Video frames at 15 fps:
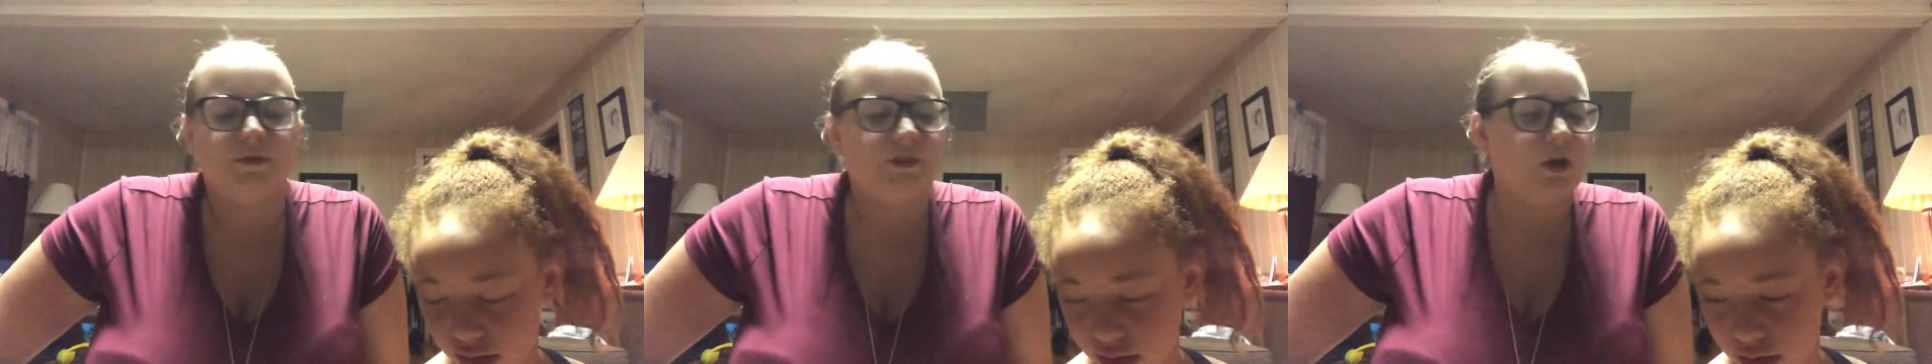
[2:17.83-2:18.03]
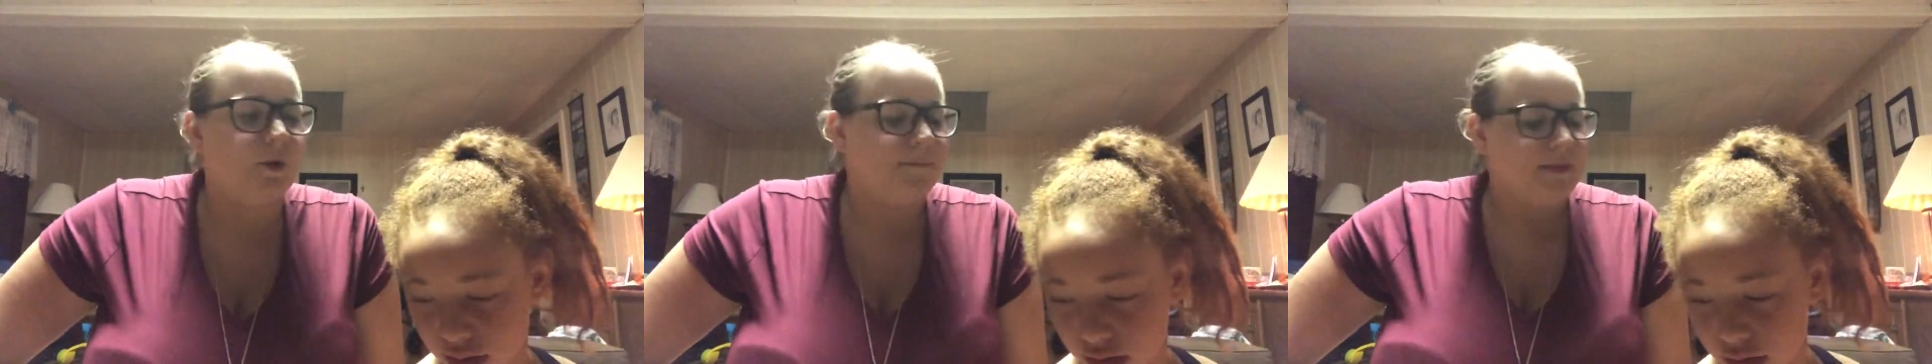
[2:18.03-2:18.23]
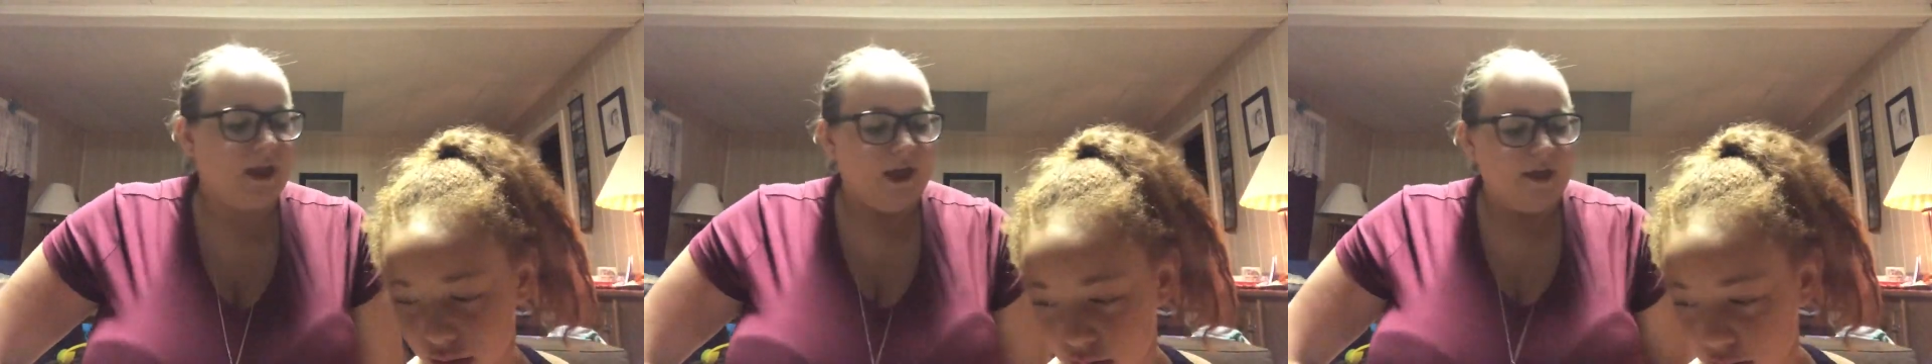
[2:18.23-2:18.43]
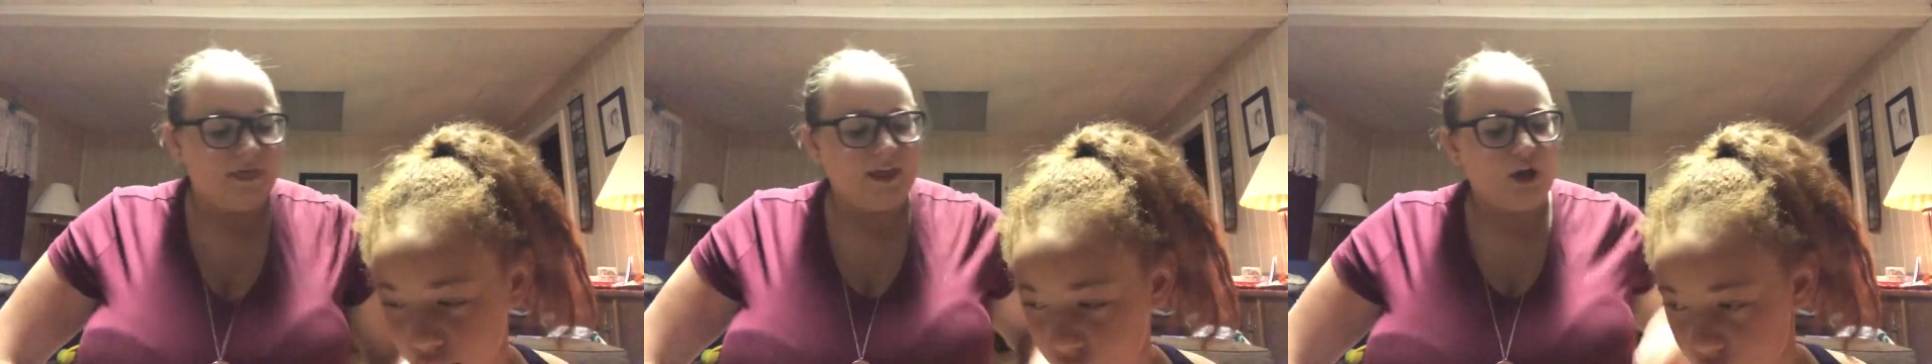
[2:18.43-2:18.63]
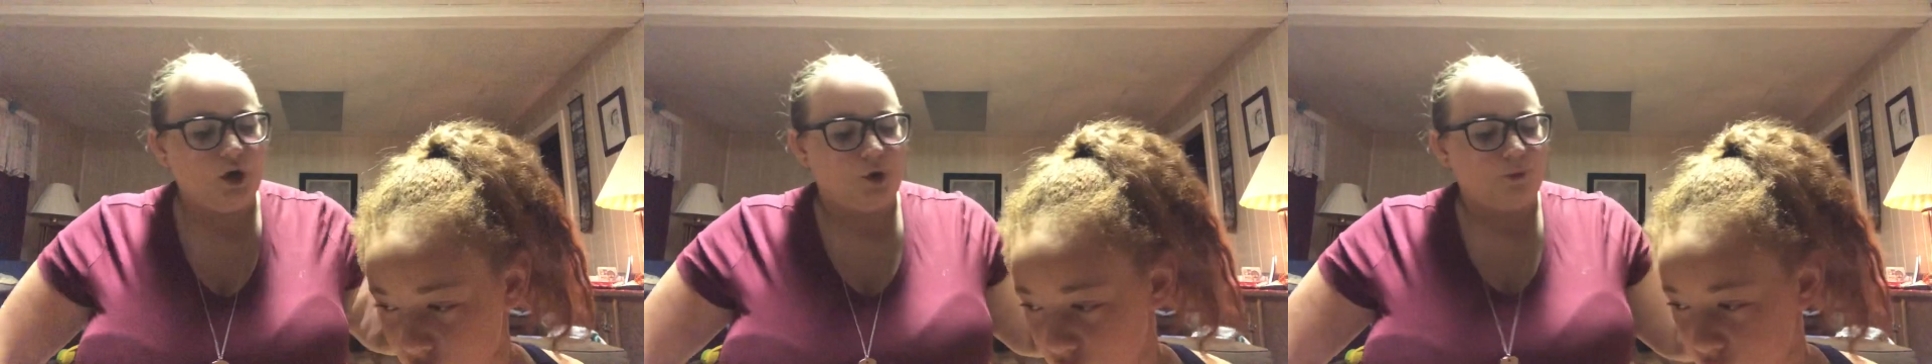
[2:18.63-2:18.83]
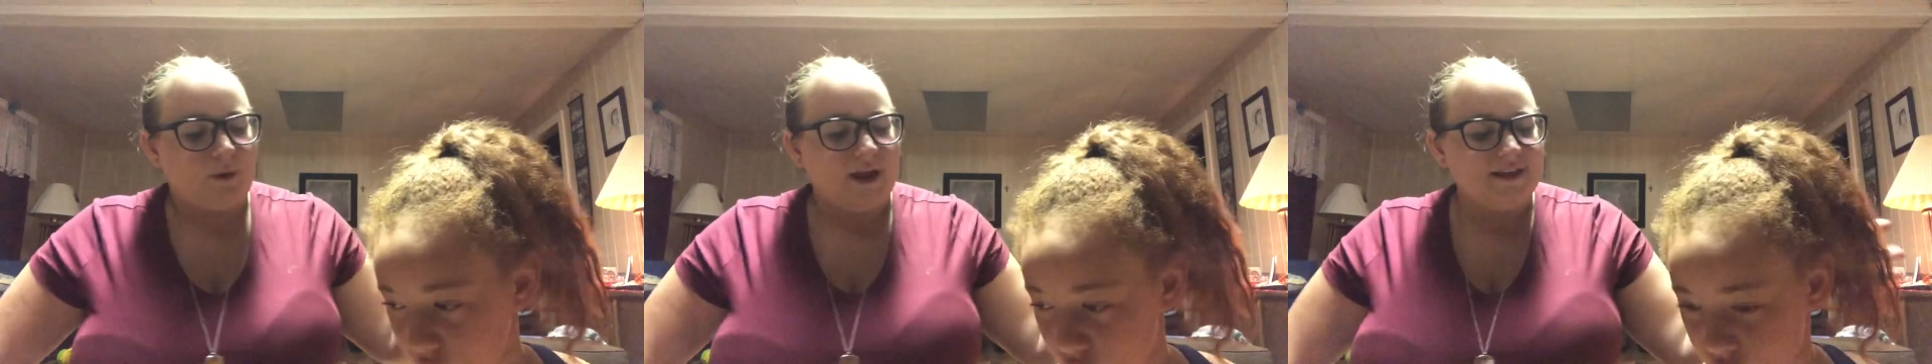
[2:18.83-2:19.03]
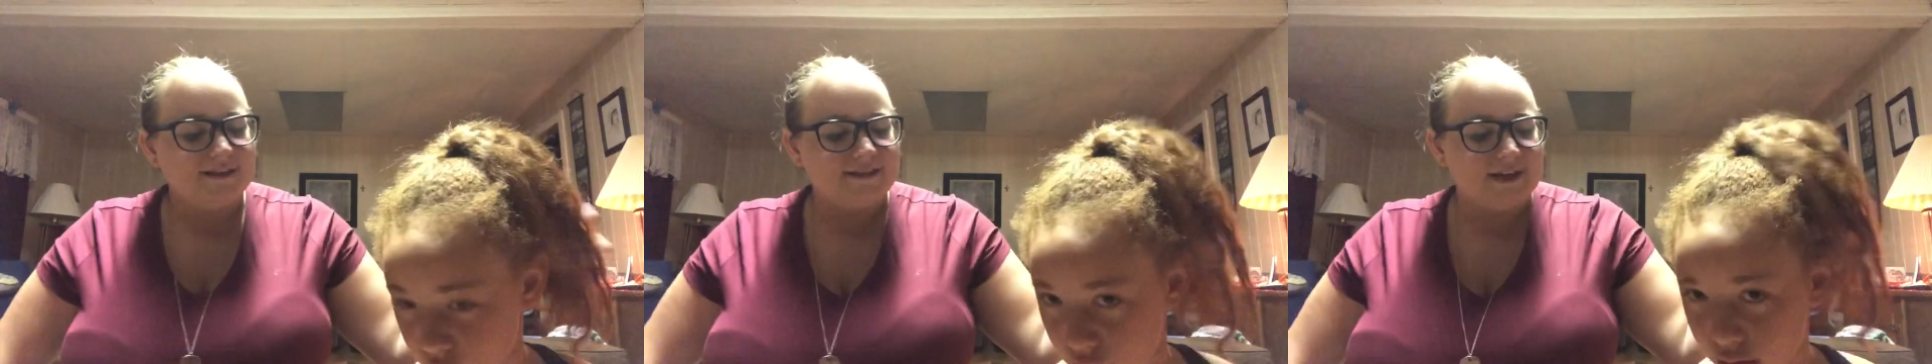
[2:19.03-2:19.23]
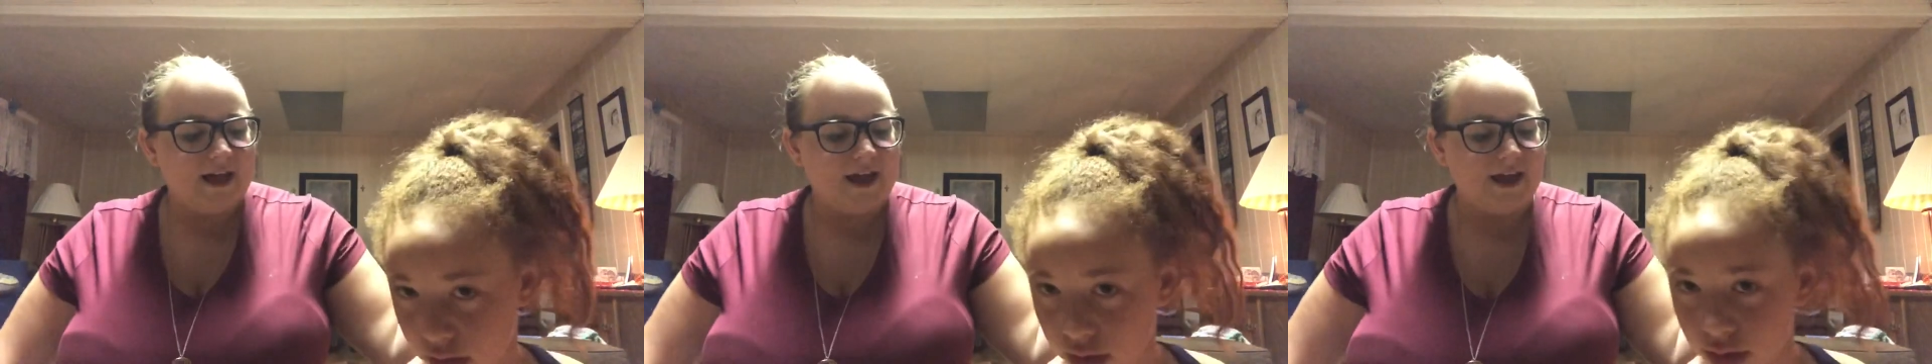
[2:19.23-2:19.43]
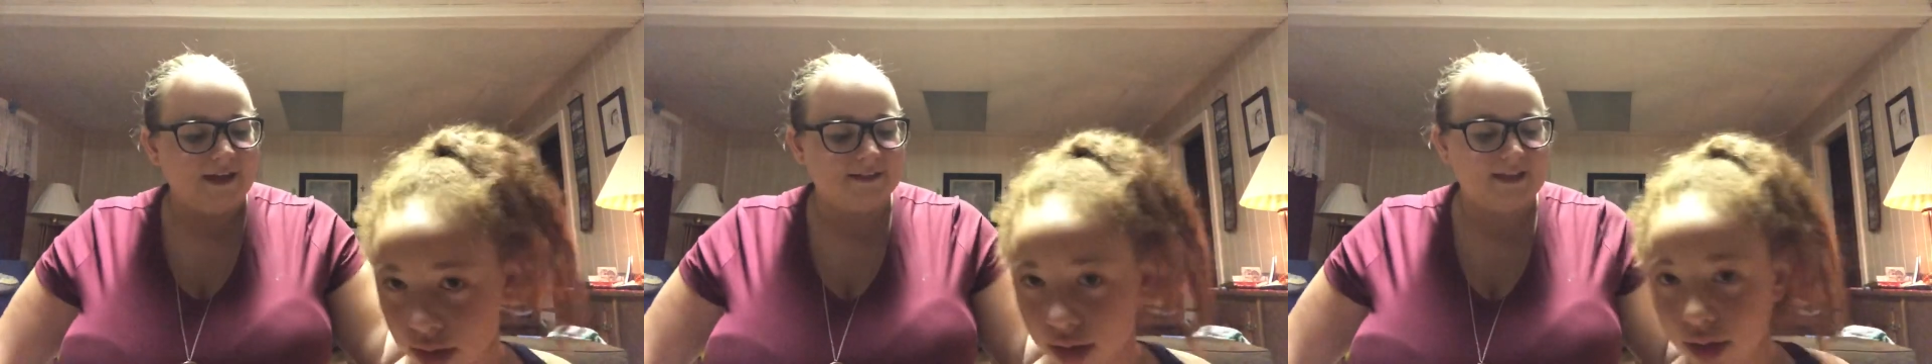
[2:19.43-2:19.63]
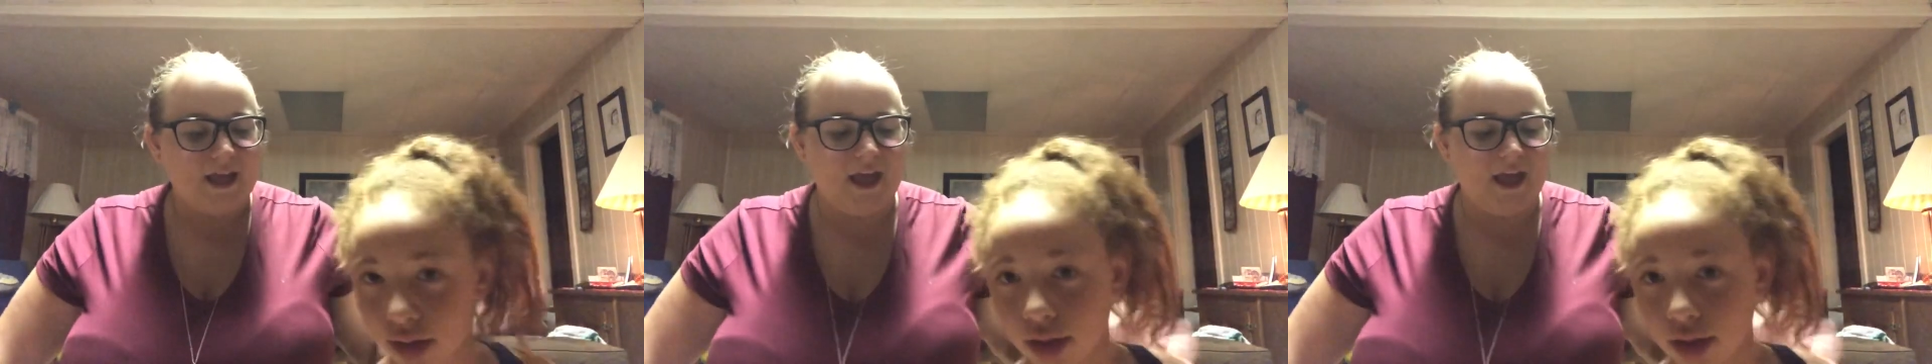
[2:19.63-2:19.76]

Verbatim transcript: so they're great size